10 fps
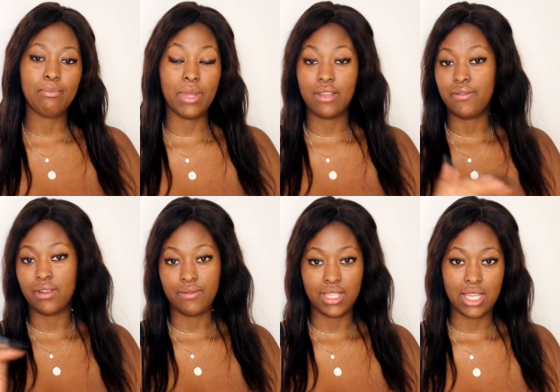benefit
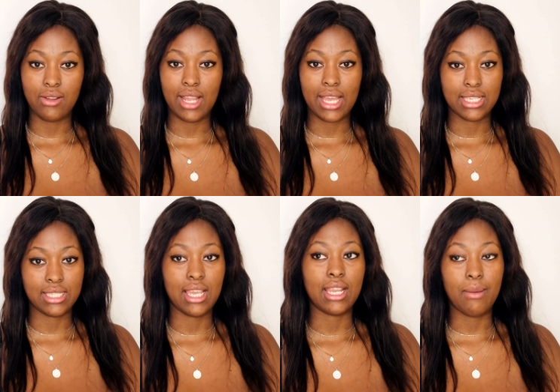of the doubt, like I
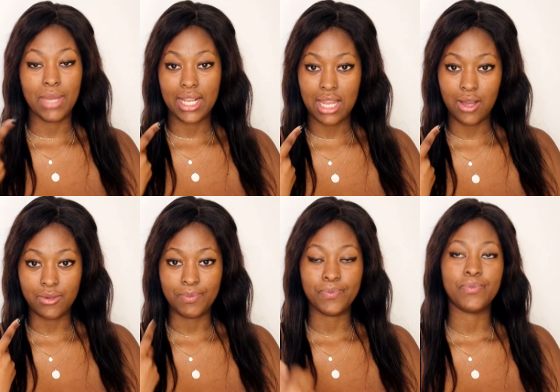said, I'm a clown.
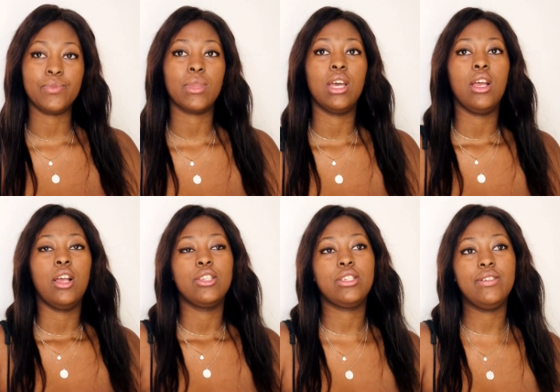
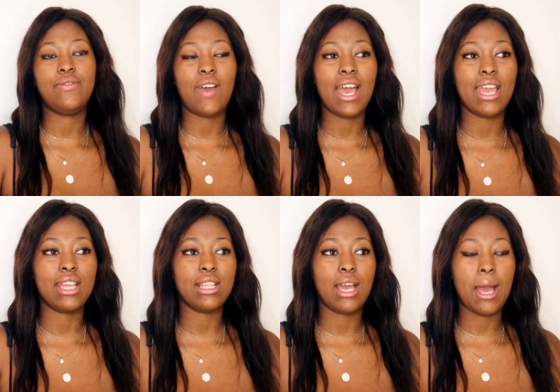So
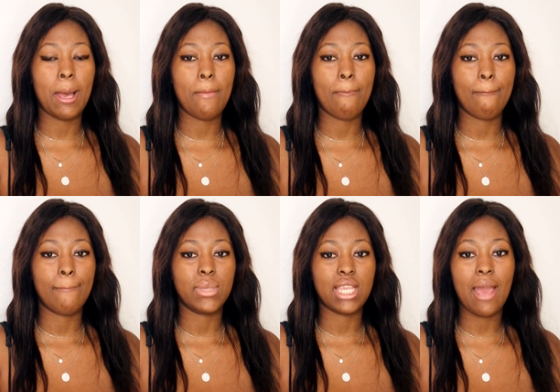fine,
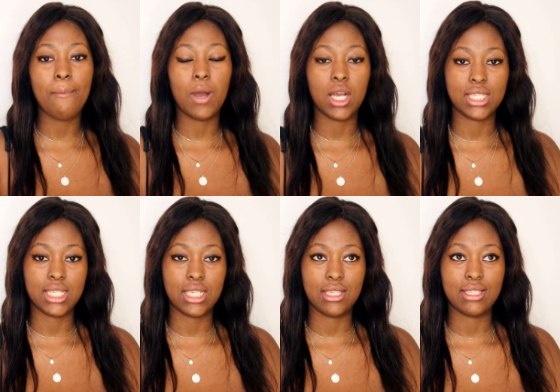time
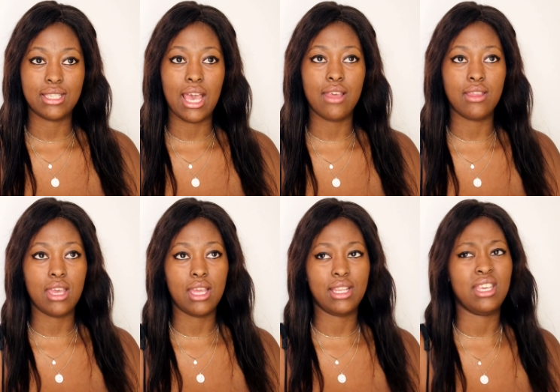passes and
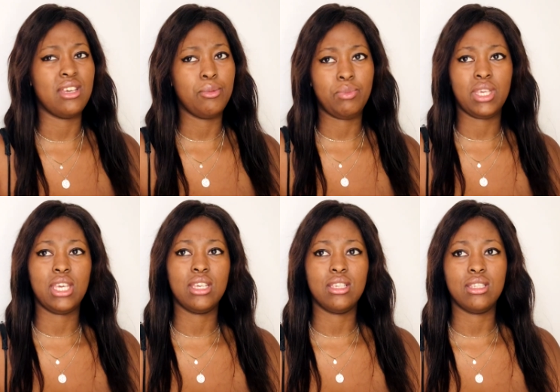then he
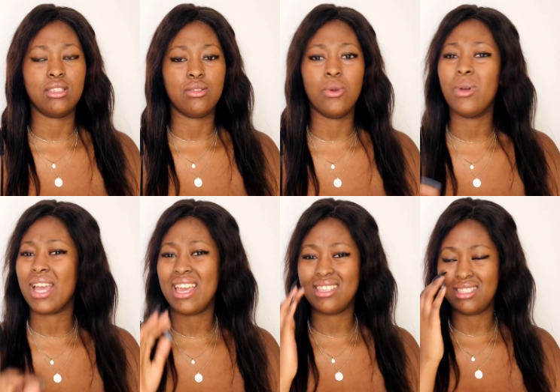appears. Yo
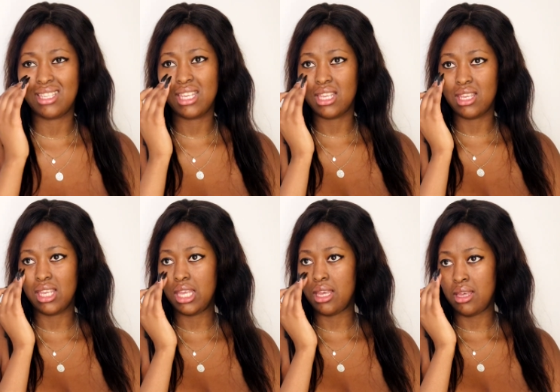guys,
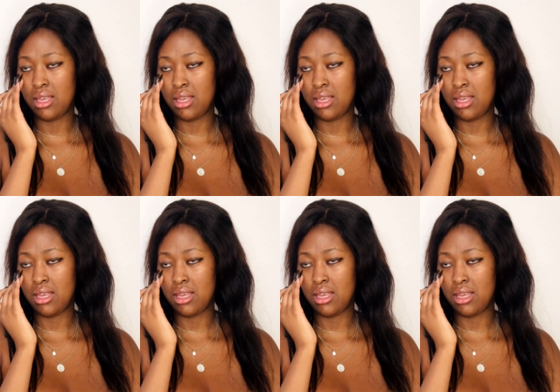he